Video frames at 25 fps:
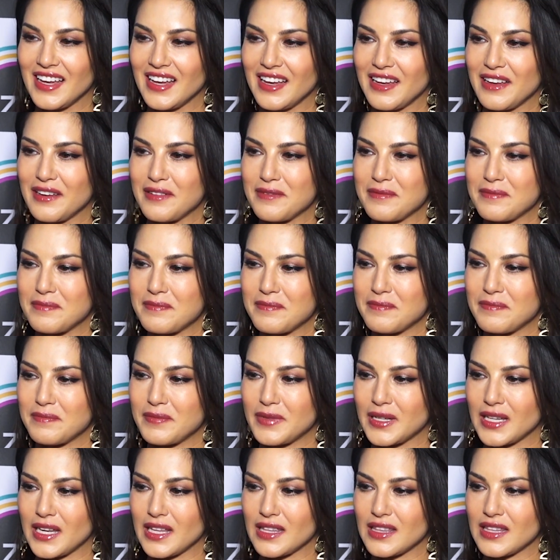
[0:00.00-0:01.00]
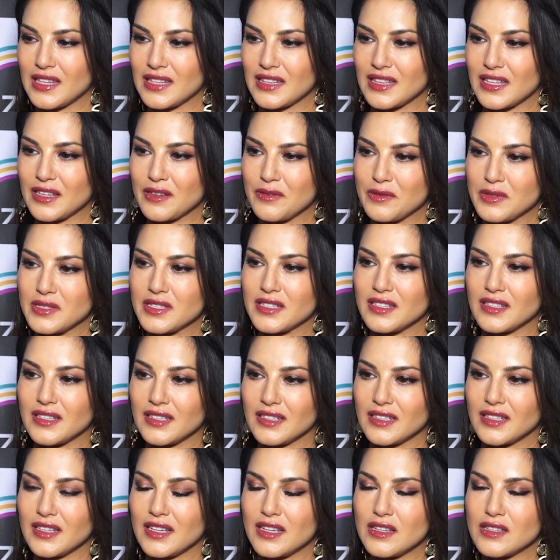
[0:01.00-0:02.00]
But I think that it was
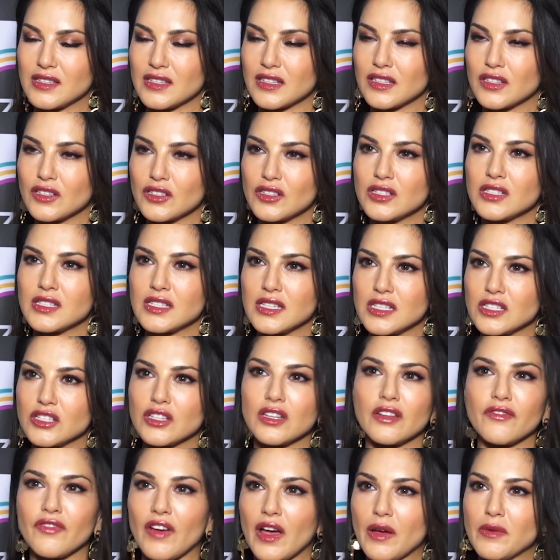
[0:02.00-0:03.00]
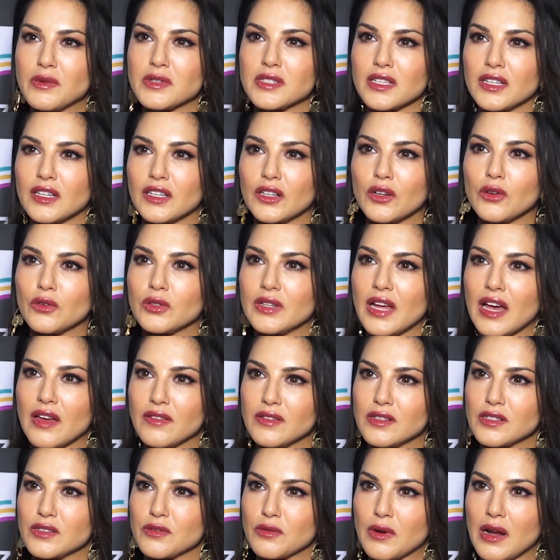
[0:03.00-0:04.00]
a good decision if I was going to go
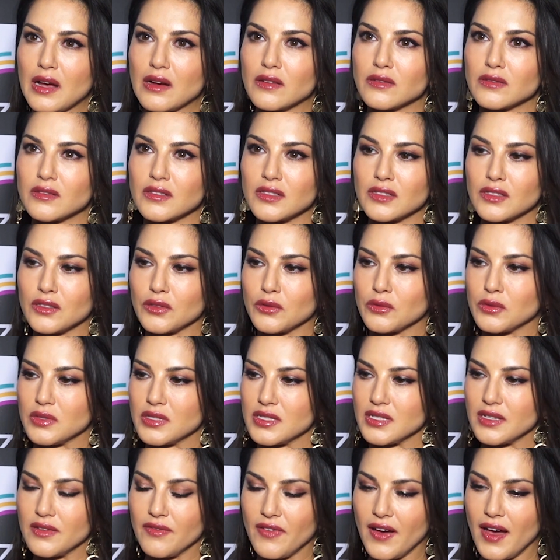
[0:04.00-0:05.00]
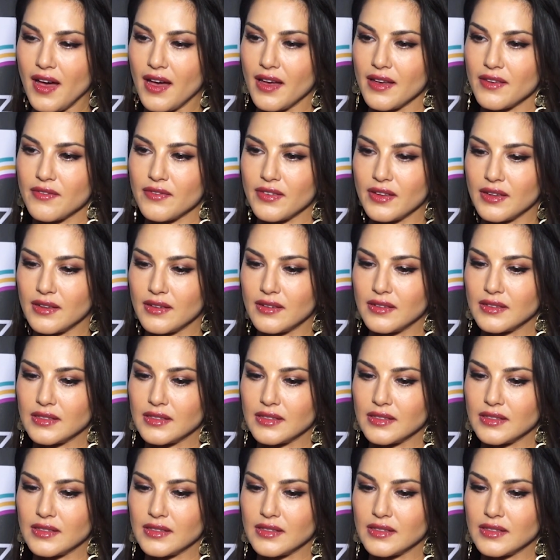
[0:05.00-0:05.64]
down this route, to do it with Z5